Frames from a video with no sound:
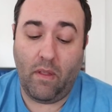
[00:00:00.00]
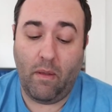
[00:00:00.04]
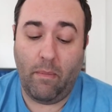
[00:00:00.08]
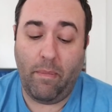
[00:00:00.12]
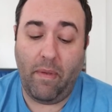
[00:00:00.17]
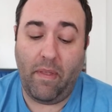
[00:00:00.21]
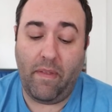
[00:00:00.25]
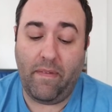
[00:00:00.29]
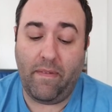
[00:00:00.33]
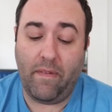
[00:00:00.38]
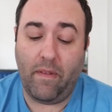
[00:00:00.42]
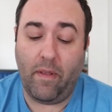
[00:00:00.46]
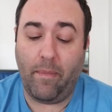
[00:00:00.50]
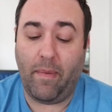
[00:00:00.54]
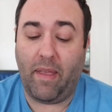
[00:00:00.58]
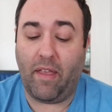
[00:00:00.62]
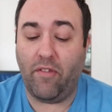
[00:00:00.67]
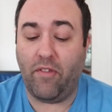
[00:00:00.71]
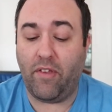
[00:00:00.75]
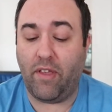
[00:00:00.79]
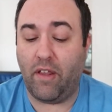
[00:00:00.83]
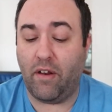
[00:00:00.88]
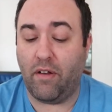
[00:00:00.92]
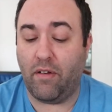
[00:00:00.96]
But still
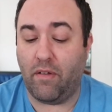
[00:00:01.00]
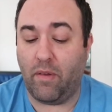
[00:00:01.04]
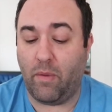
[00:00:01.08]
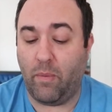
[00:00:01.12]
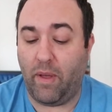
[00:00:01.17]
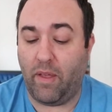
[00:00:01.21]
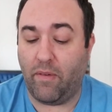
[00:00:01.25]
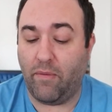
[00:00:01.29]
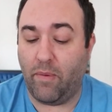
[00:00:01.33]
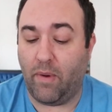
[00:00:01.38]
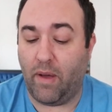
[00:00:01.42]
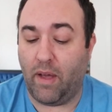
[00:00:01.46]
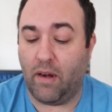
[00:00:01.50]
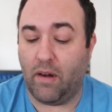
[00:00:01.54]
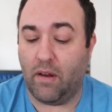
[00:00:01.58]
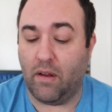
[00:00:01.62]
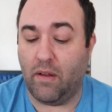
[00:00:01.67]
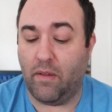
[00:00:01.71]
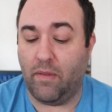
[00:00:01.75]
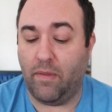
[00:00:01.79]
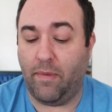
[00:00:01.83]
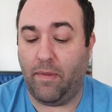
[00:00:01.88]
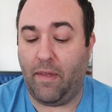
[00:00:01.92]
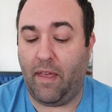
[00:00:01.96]
managed to get her on the
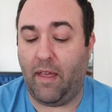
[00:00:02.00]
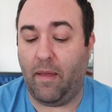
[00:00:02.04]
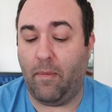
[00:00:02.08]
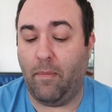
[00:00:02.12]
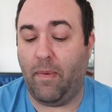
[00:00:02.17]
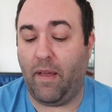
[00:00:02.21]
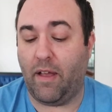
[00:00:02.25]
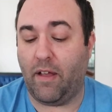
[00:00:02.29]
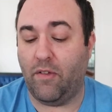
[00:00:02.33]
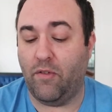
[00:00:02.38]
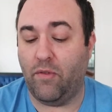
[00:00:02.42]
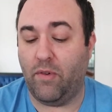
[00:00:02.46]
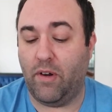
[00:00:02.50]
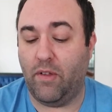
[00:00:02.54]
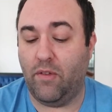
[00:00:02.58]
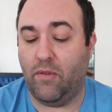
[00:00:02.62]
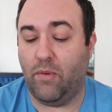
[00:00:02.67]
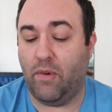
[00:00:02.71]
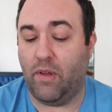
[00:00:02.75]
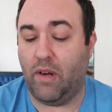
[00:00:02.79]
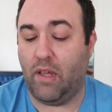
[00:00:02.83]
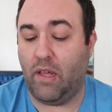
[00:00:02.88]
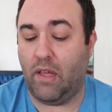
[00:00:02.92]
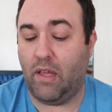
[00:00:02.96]
Waverider then back in
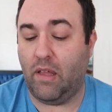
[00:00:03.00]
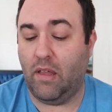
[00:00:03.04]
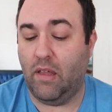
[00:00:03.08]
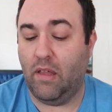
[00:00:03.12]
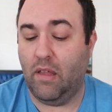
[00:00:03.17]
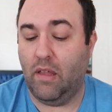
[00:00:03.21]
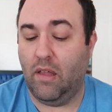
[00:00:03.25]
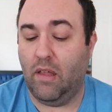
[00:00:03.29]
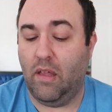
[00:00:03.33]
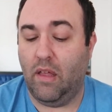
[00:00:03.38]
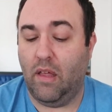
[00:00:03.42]
2020